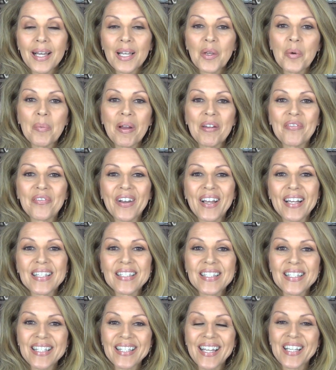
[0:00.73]
Hello my
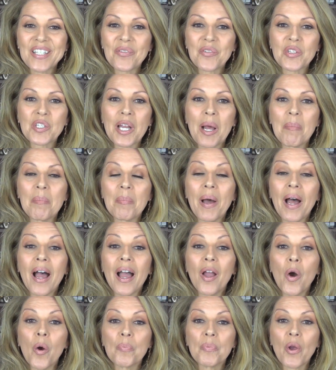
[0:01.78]
friends, thanks for stopping
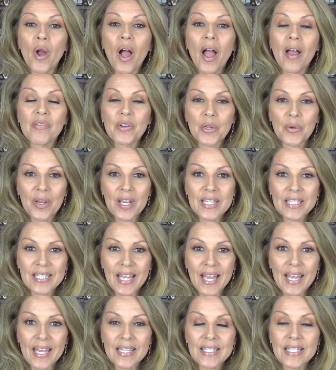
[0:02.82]
by. I hope you're all having a great
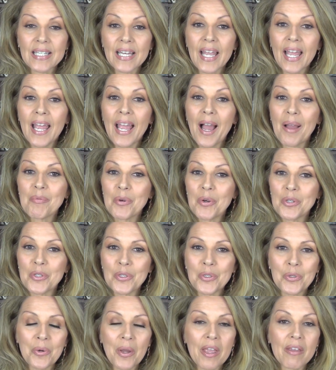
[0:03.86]
day. Today I'm going
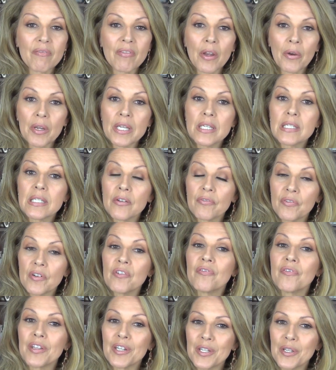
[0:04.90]
to do a very
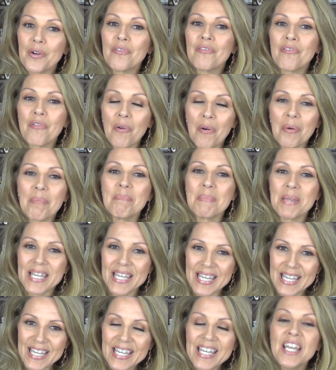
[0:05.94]
different video for
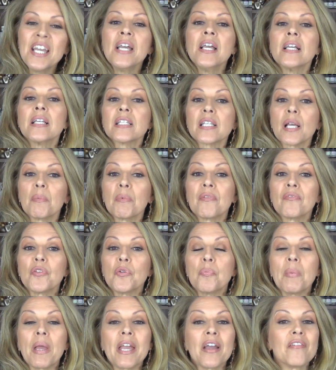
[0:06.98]
me. Some of
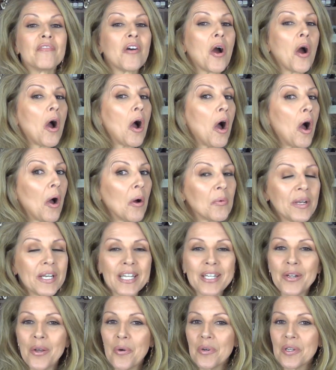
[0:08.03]
you may have
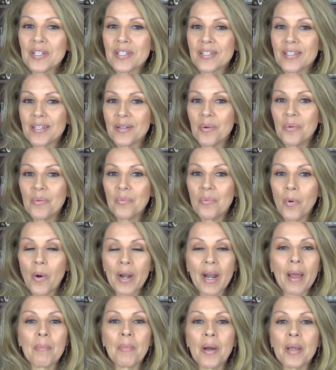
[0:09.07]
already noticed
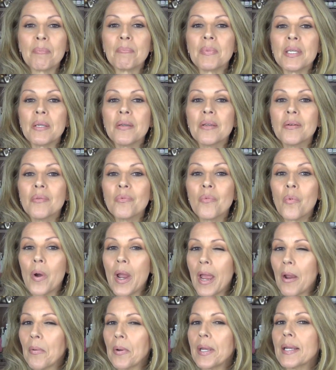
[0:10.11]
what I might be
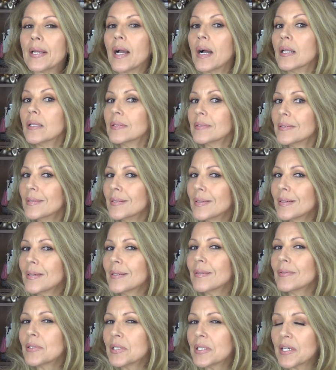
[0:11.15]
wearing a
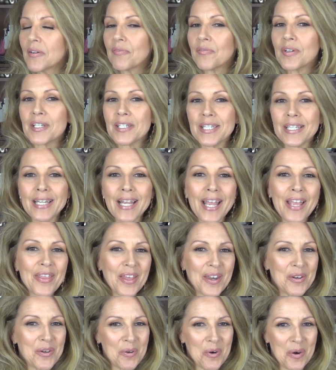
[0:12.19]
little different today
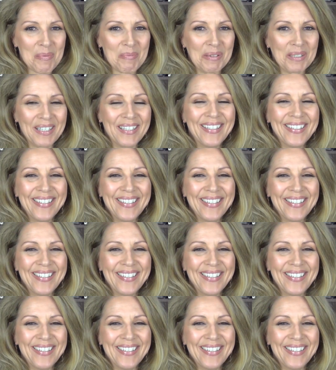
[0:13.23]
than normal.